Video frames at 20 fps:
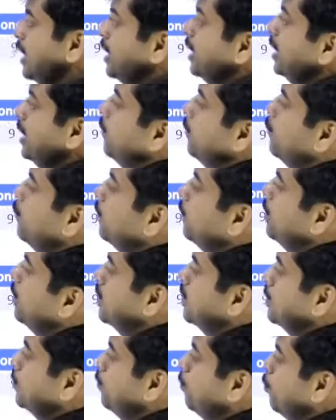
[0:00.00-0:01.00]

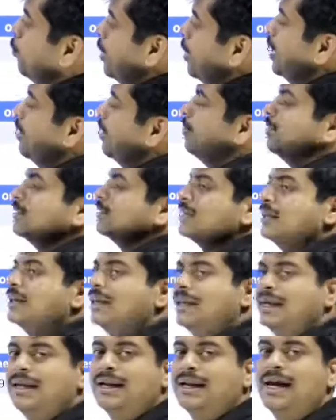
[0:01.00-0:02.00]
If more numbers are
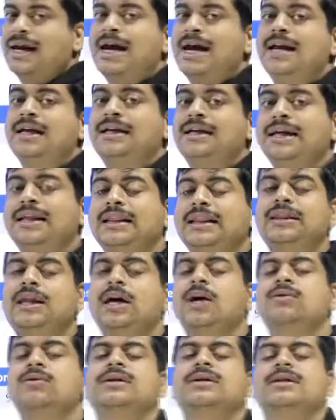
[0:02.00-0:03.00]
there,
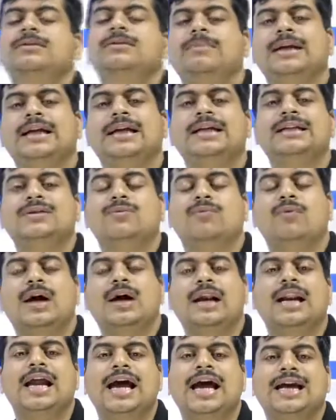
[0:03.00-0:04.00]
10,000s place,
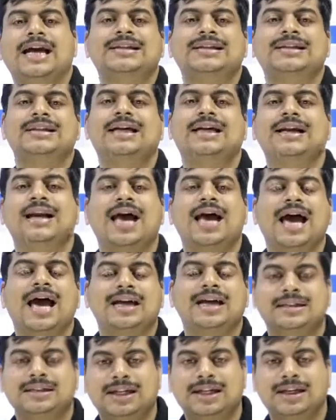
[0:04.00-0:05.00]
1 lakhs, 10
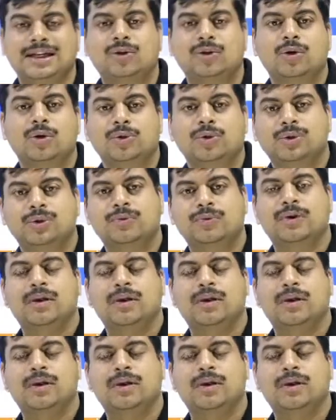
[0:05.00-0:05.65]
lakhs, 10 crores.